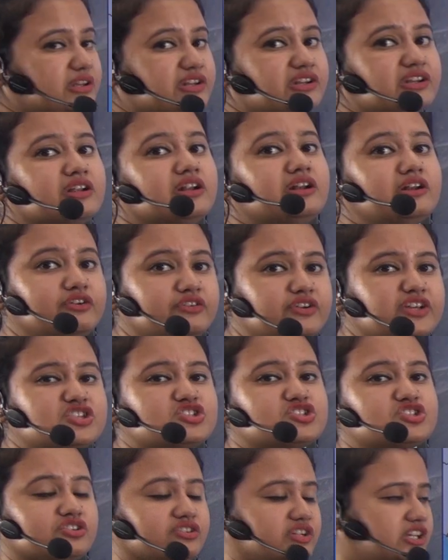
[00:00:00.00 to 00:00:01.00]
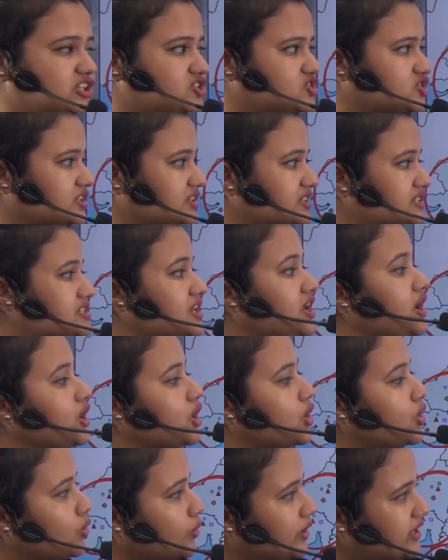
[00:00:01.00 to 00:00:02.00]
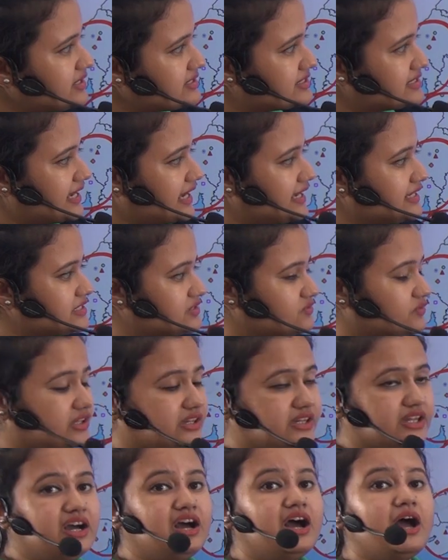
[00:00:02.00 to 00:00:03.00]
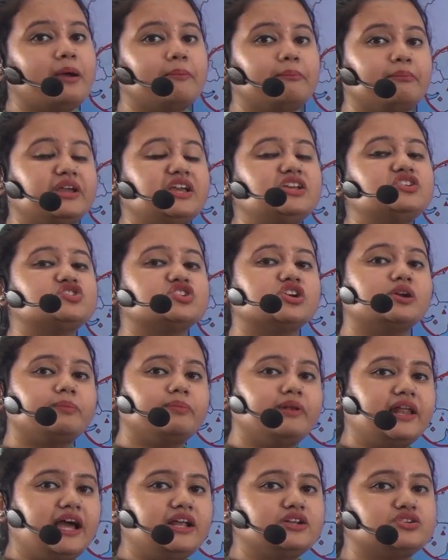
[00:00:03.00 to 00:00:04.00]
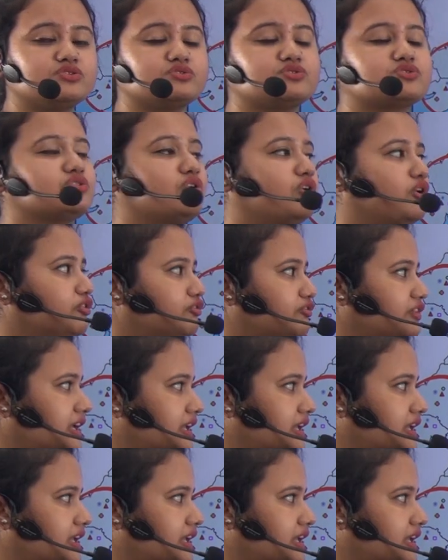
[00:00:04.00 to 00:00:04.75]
mineral rich regions coincides with the major plateaus of